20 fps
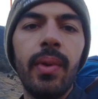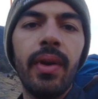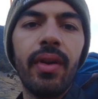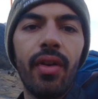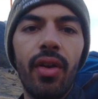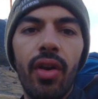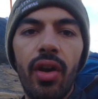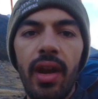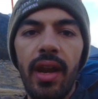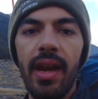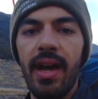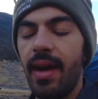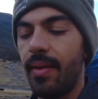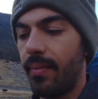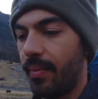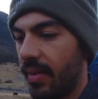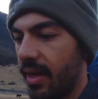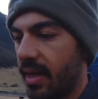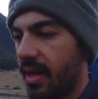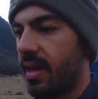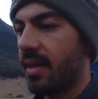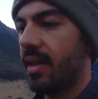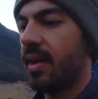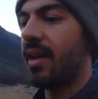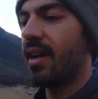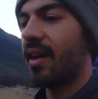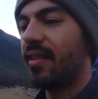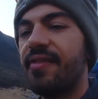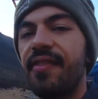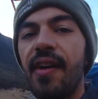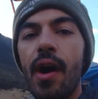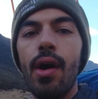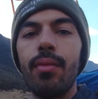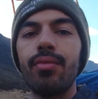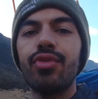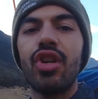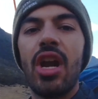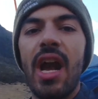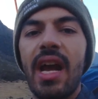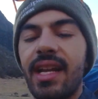we're on a farm
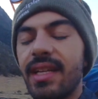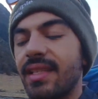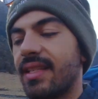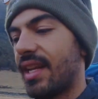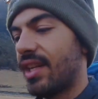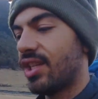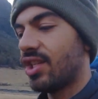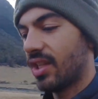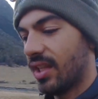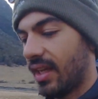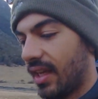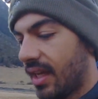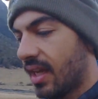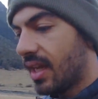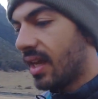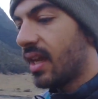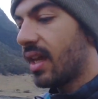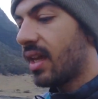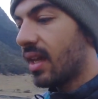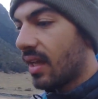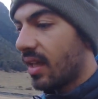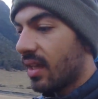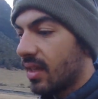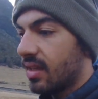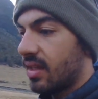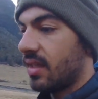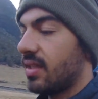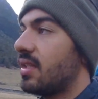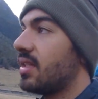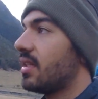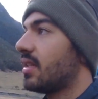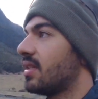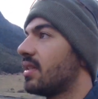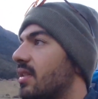track, essentially. This